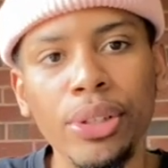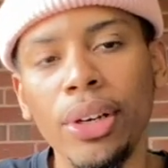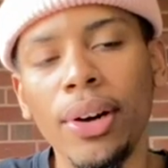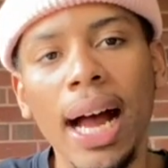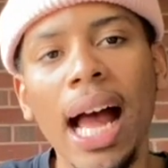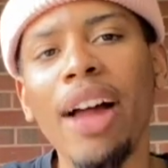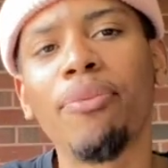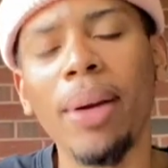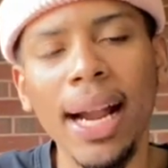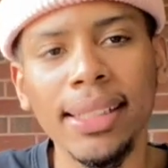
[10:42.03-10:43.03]
You know, I have
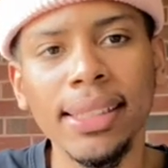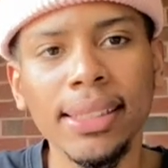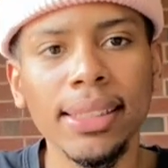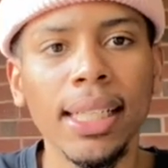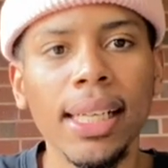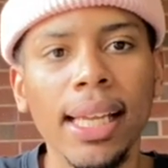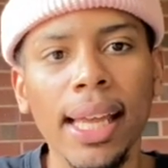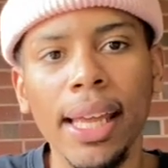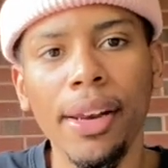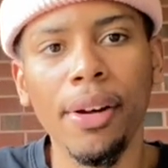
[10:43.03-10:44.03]
practice,
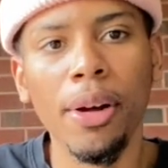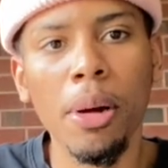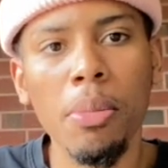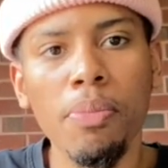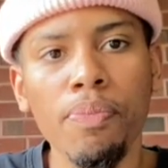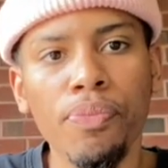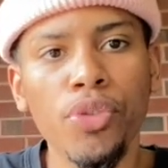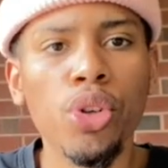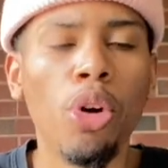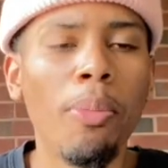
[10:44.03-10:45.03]
and
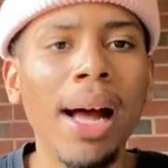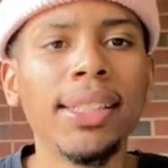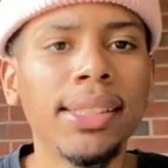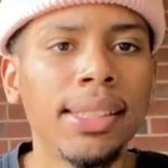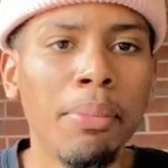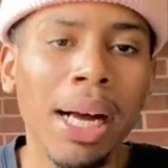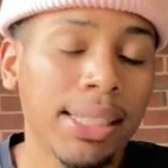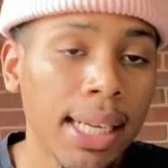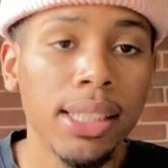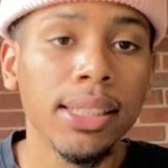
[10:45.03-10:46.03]
you know, my
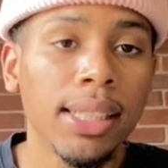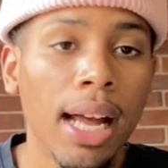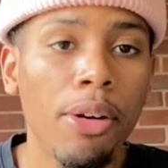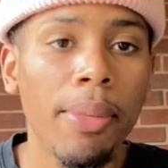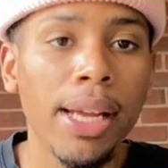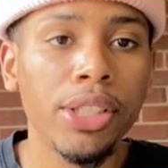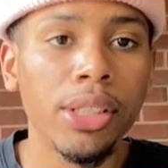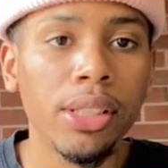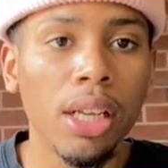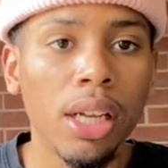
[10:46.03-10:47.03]
sketching style
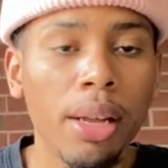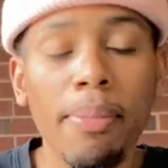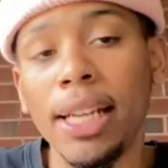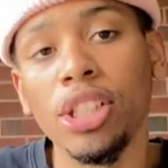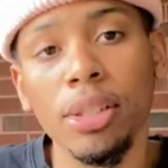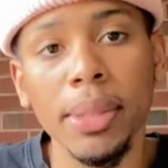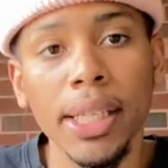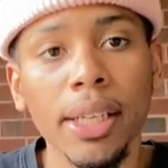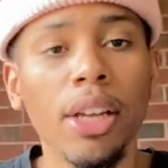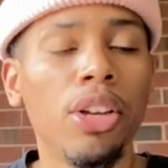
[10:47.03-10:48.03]
matches
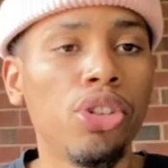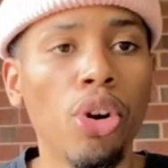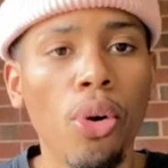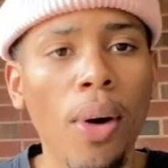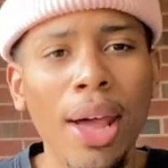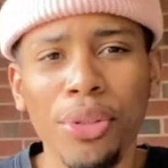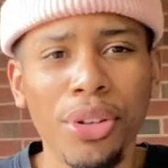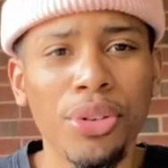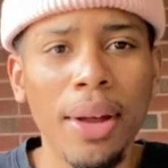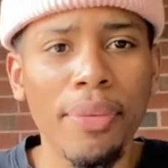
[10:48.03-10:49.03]
me. So I don't
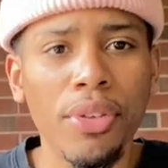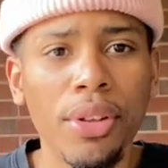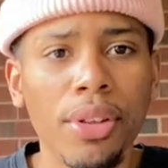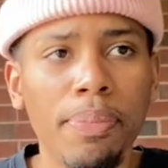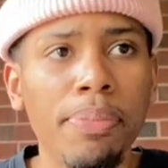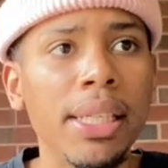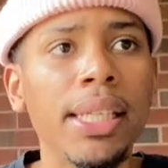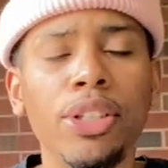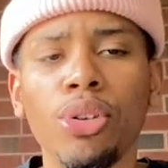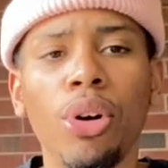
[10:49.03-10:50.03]
think you have to be,
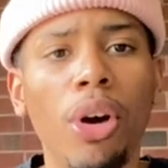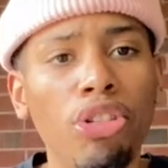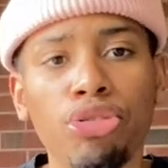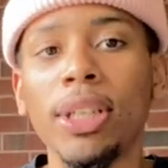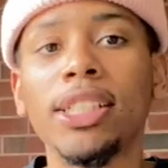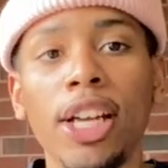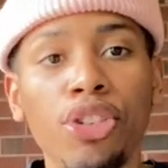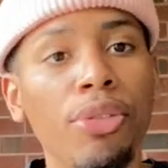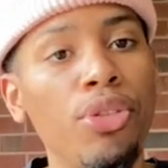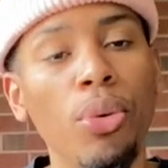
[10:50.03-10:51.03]
you know, a great
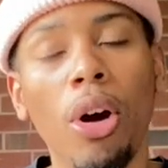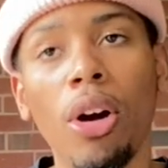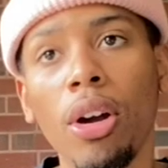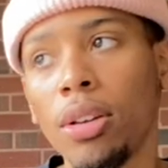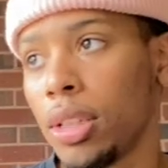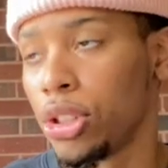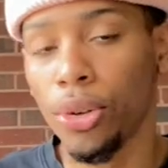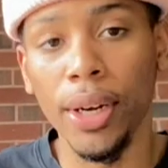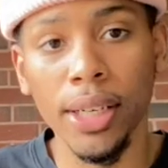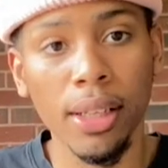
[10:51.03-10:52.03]
sketcher. If you are, that's great.